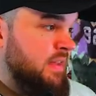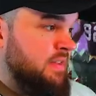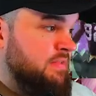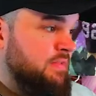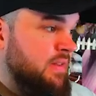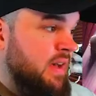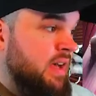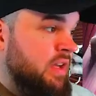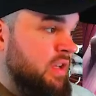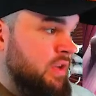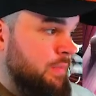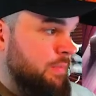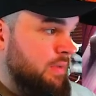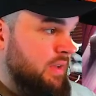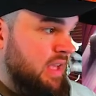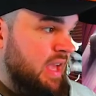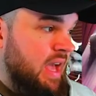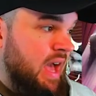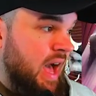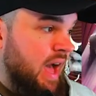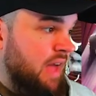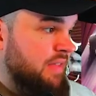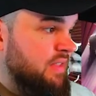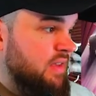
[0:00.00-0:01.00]
value, but
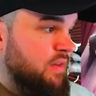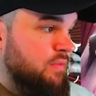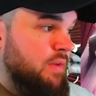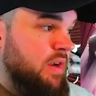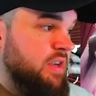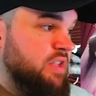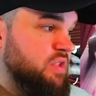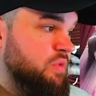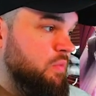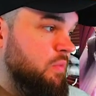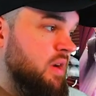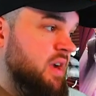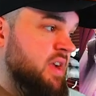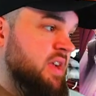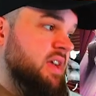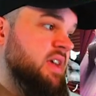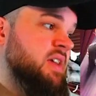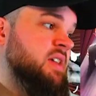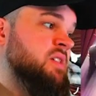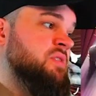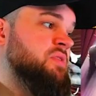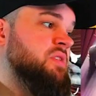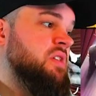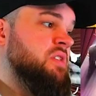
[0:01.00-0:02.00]
yeah, I think Reggie White
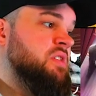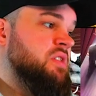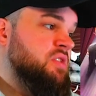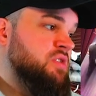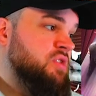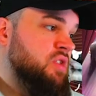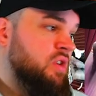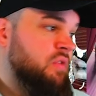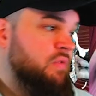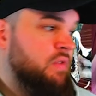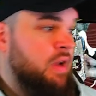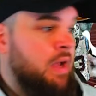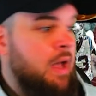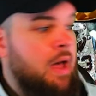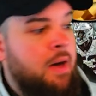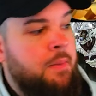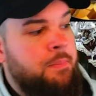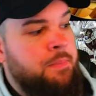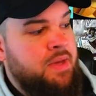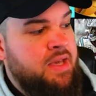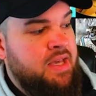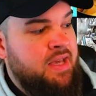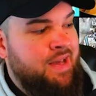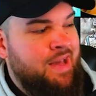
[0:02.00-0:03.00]
is deserving
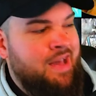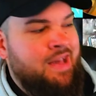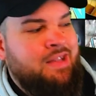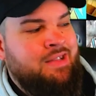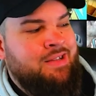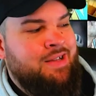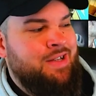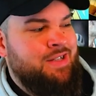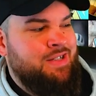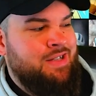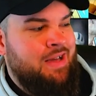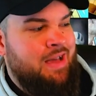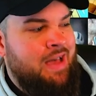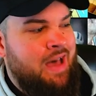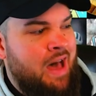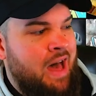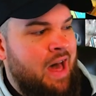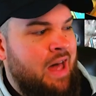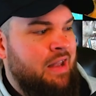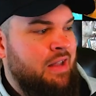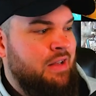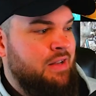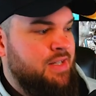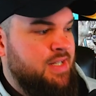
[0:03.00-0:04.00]
of being in this
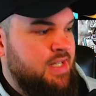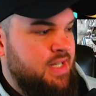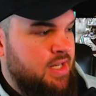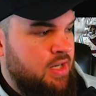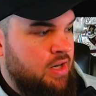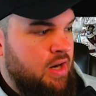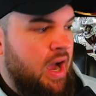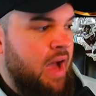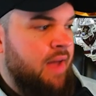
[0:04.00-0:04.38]
God tier.